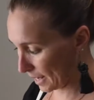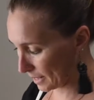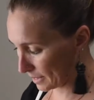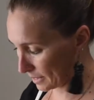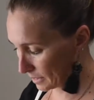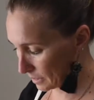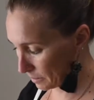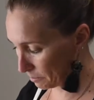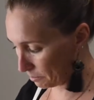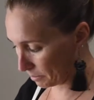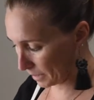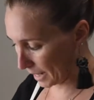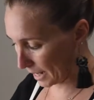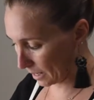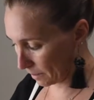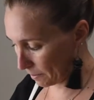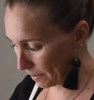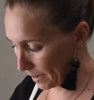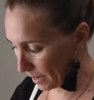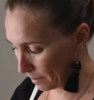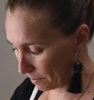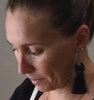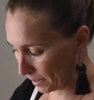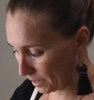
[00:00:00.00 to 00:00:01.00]
some black
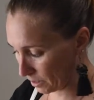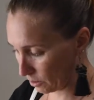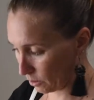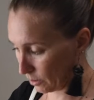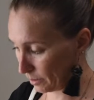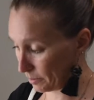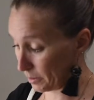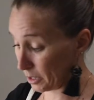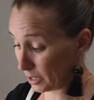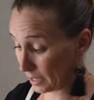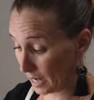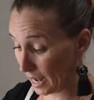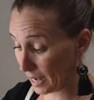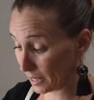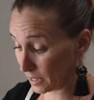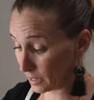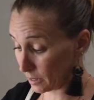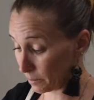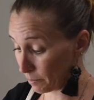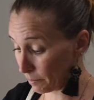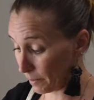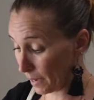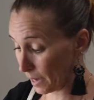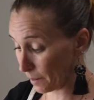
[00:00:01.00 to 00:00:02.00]
pepper. I'm going to add
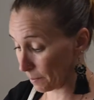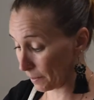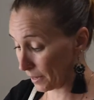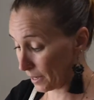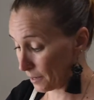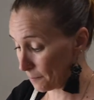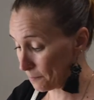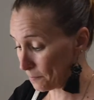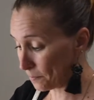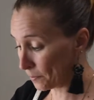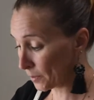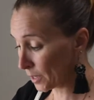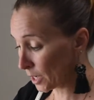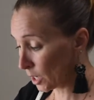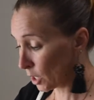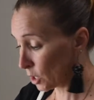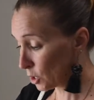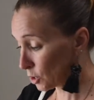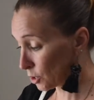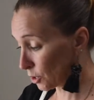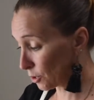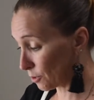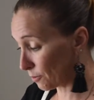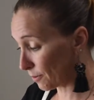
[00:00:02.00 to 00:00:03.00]
some pepper.
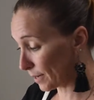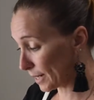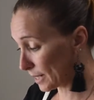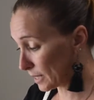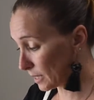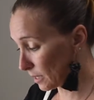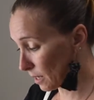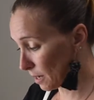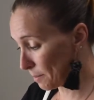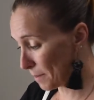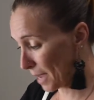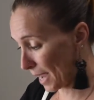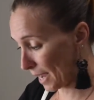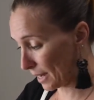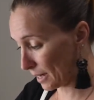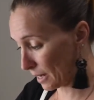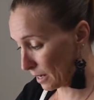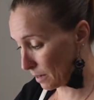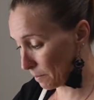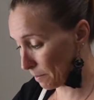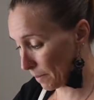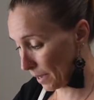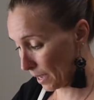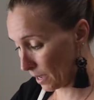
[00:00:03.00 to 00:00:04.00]
So the reason I'm
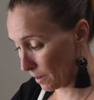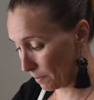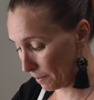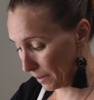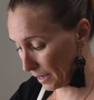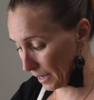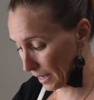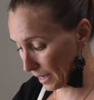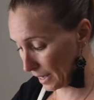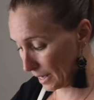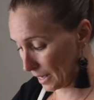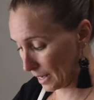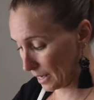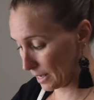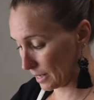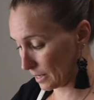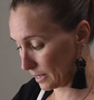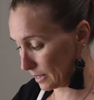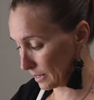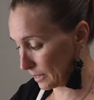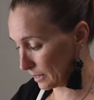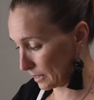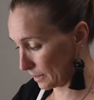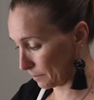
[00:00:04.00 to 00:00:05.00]
adding pepper
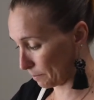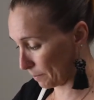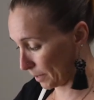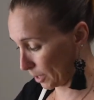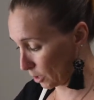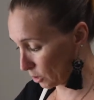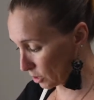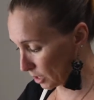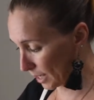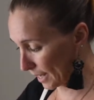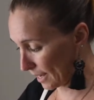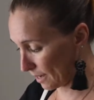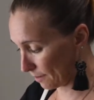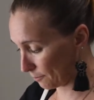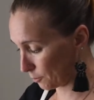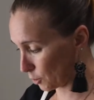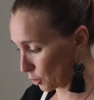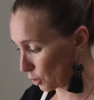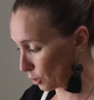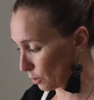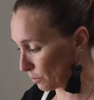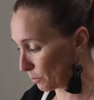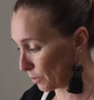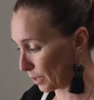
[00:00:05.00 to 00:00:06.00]
is because I have
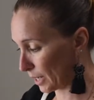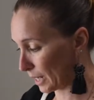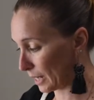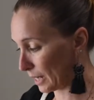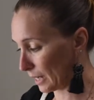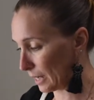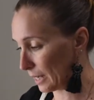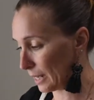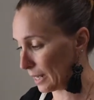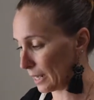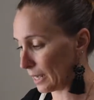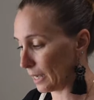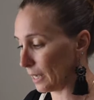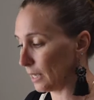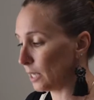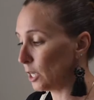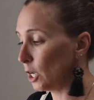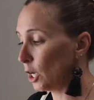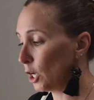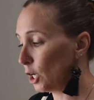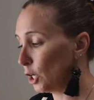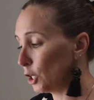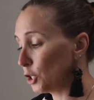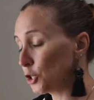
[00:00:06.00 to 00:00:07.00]
turmeric in here.
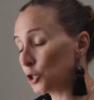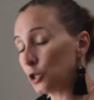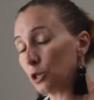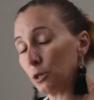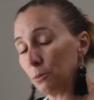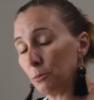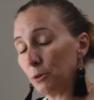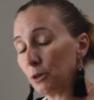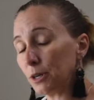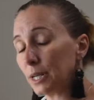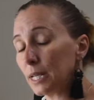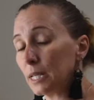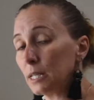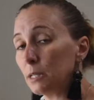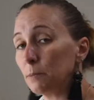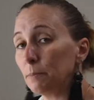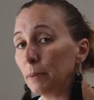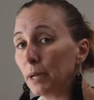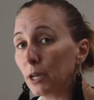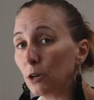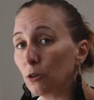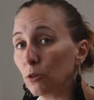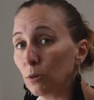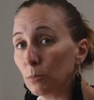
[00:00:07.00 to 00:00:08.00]
Turmeric is
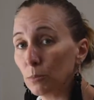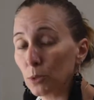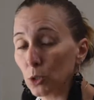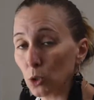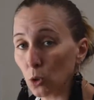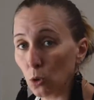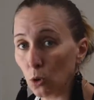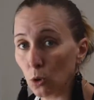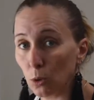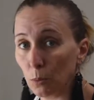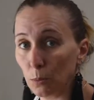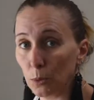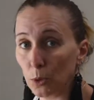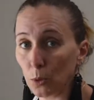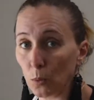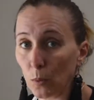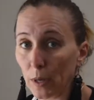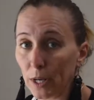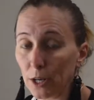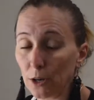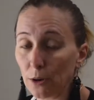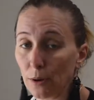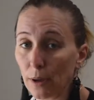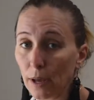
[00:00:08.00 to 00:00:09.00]
better absorbed
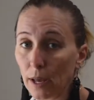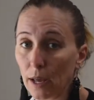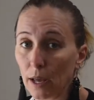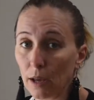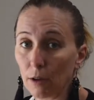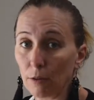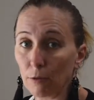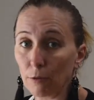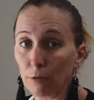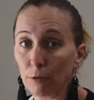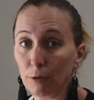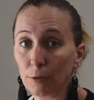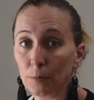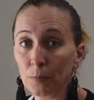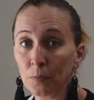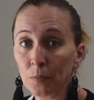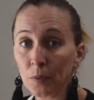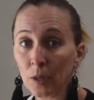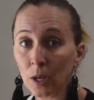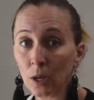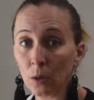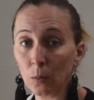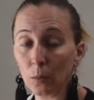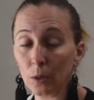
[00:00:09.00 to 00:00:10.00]
when you have
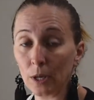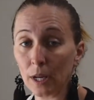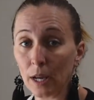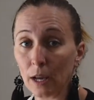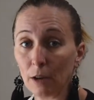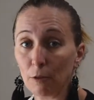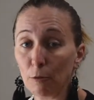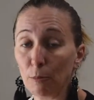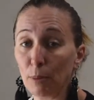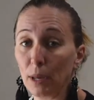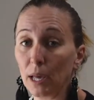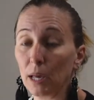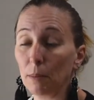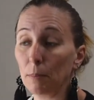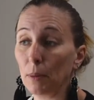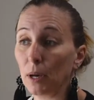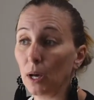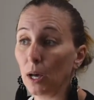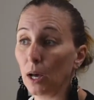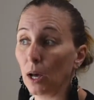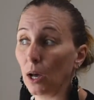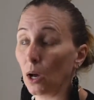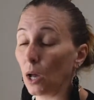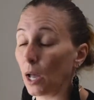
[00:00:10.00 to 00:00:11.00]

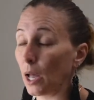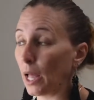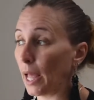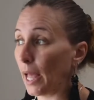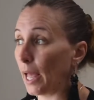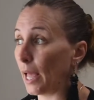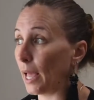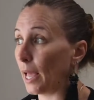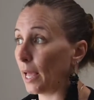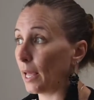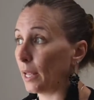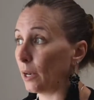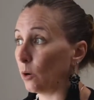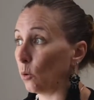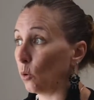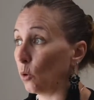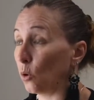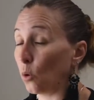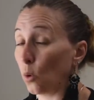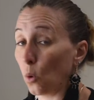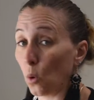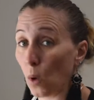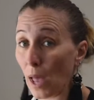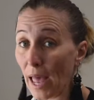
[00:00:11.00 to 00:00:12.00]
pepper
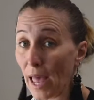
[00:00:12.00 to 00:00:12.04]
or